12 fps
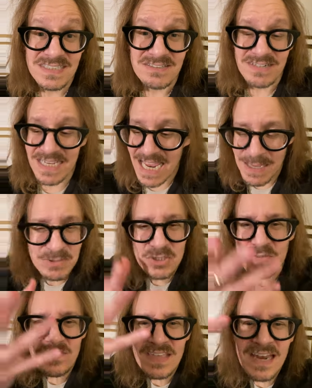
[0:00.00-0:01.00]
right? I'm
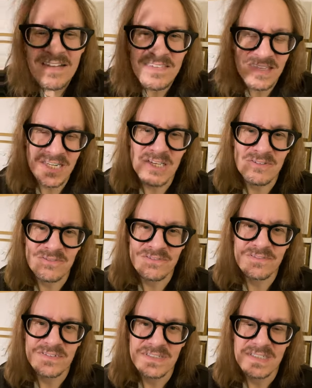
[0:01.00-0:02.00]
too
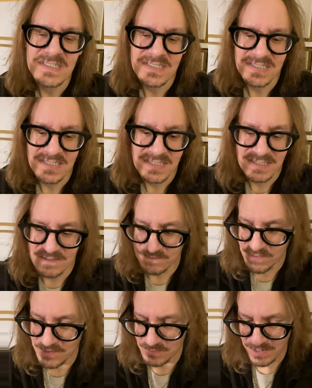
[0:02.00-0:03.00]
sensitive for
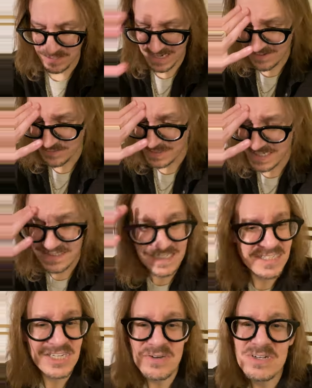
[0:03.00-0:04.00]
the world. And everybody said,
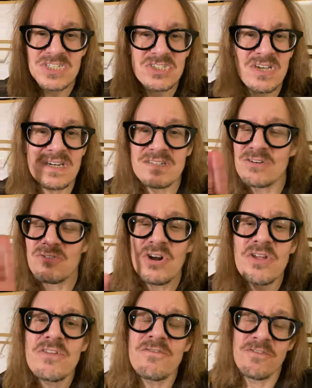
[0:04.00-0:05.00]
you know what, Sean,
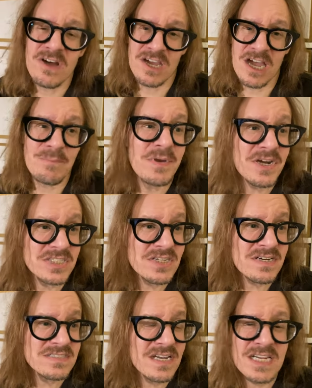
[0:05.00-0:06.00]
grow the fuck up. And it
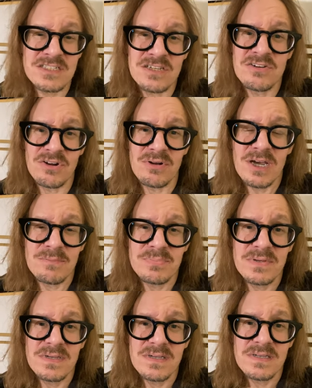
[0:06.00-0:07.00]
turns out I did grow up.
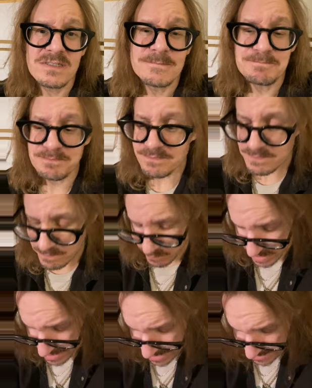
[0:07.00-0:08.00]

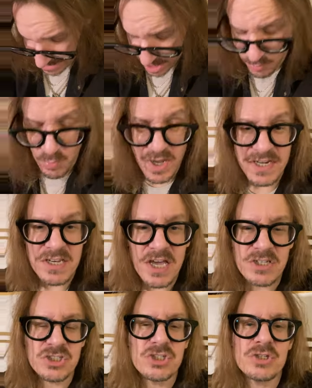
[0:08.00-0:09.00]
I had not one,
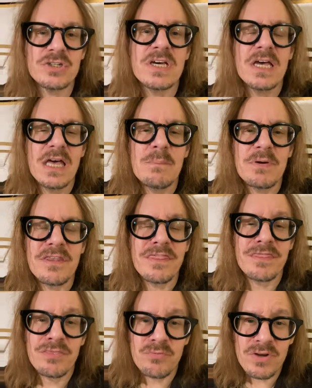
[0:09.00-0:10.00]
not two, but
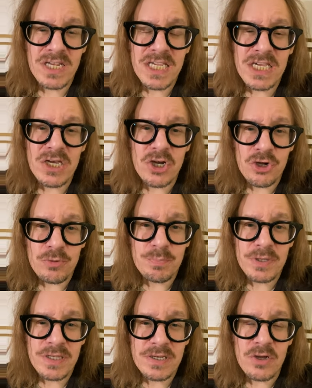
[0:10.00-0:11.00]
three
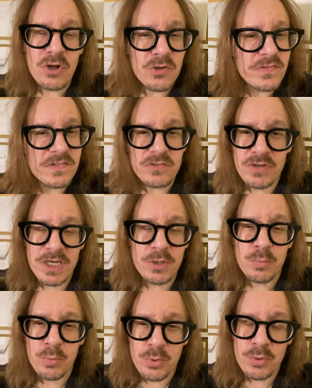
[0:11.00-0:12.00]
open
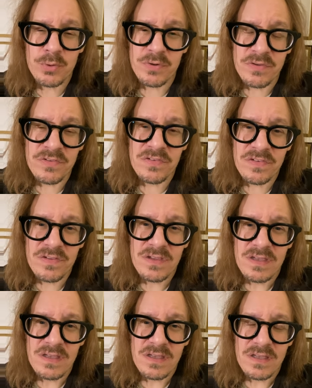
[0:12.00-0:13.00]
ulcerated wounds
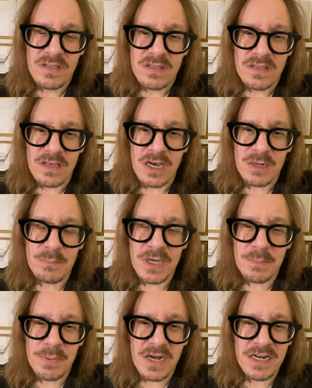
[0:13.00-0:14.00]
on my
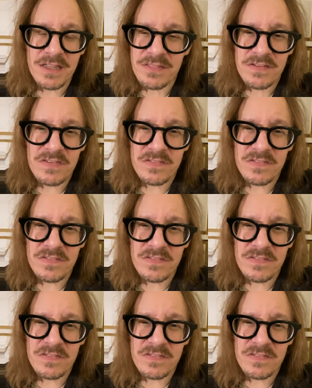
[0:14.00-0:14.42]
body this